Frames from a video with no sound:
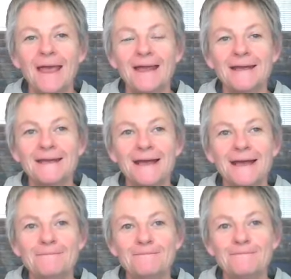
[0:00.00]
And
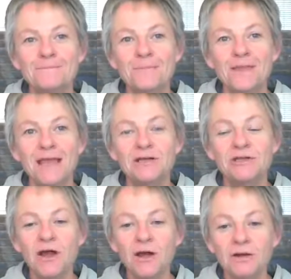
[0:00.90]

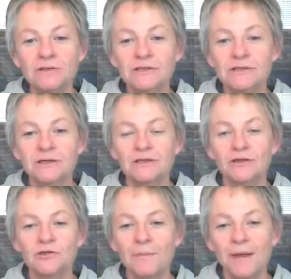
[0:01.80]
in dogs, the
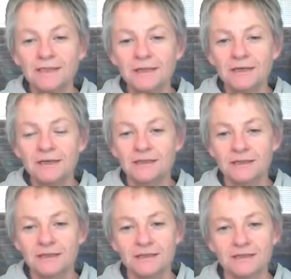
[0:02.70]
traumatic
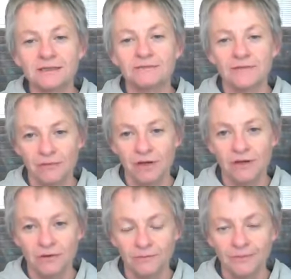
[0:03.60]
incidence is very
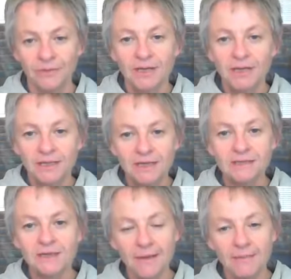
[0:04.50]
low. It
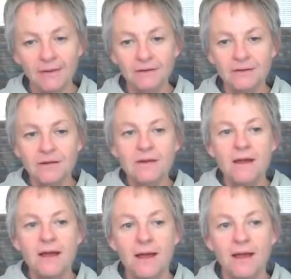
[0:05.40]
does happen,
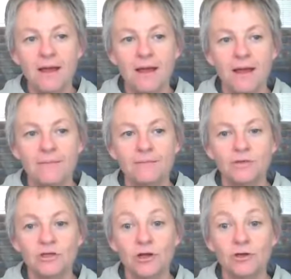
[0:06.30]

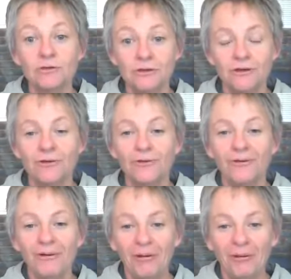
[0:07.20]

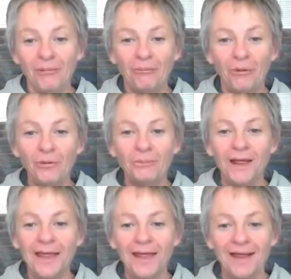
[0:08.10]
so ball
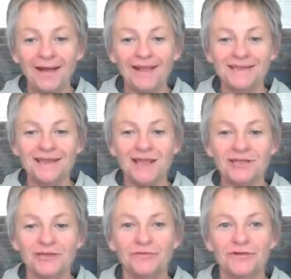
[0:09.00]
playing, let's
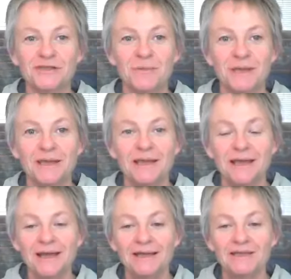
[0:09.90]
catch the
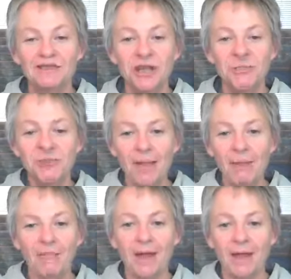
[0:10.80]
frisbee, let's jump
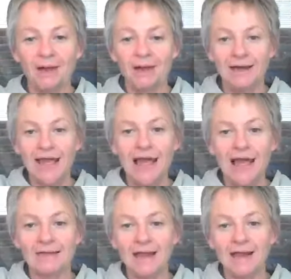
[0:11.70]
up and
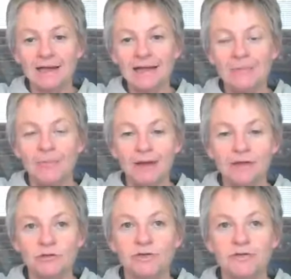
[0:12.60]
land and leap
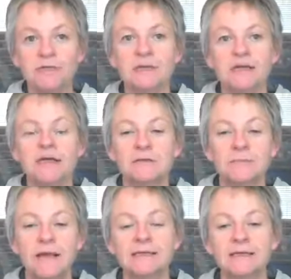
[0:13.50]
and twist is
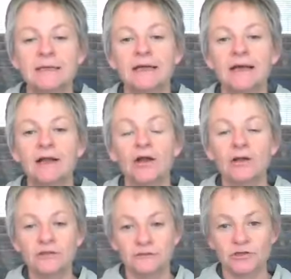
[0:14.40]
placing a
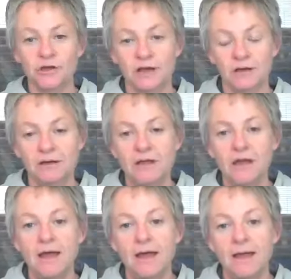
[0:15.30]
lot of strain
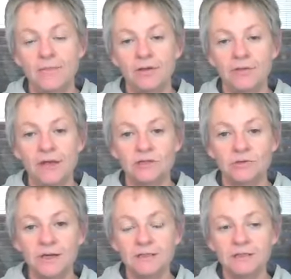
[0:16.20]
on that
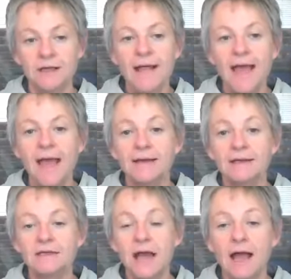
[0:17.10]
joint.
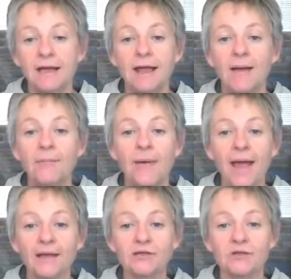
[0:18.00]
And I come
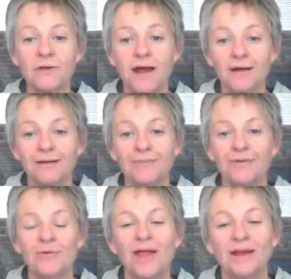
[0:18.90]
back to hind limb
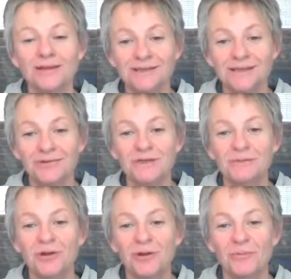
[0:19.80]
awareness that we
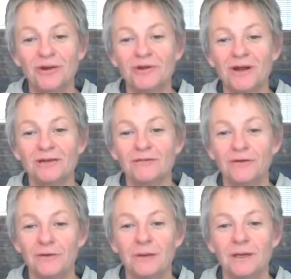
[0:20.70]
spoke about right at the
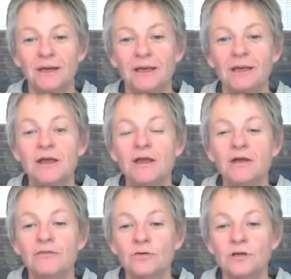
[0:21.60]
very beginning.
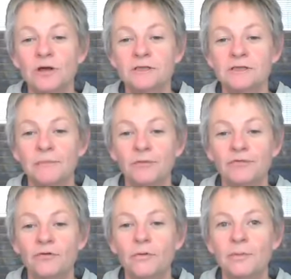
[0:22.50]
For dogs that
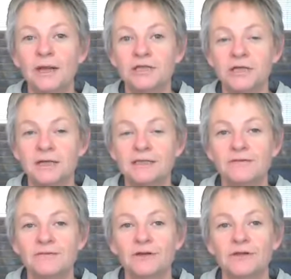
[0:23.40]
perform in
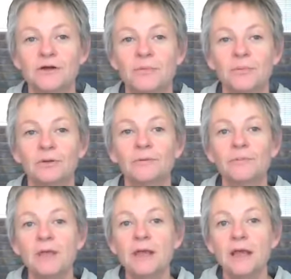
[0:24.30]
agility, for
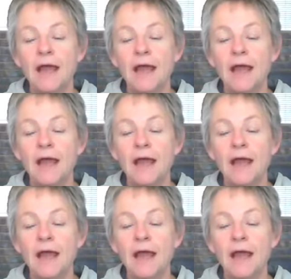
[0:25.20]
example,